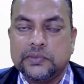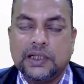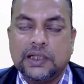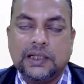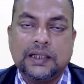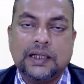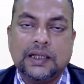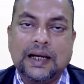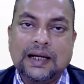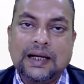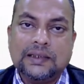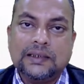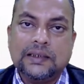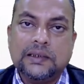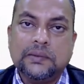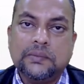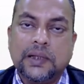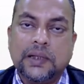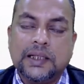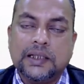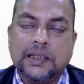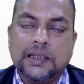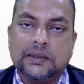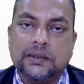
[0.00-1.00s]
And as a
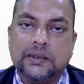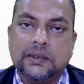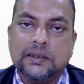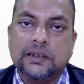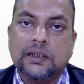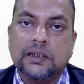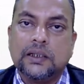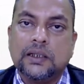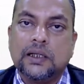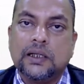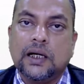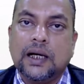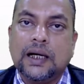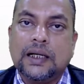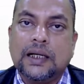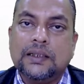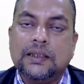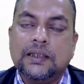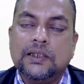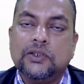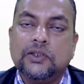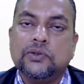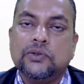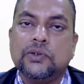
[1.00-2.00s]
manager, I
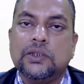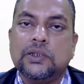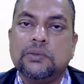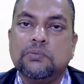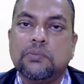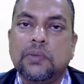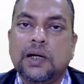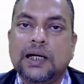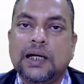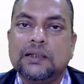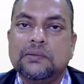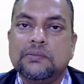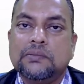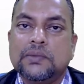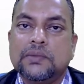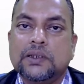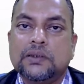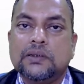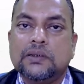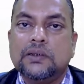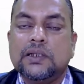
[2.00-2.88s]
need to imbibe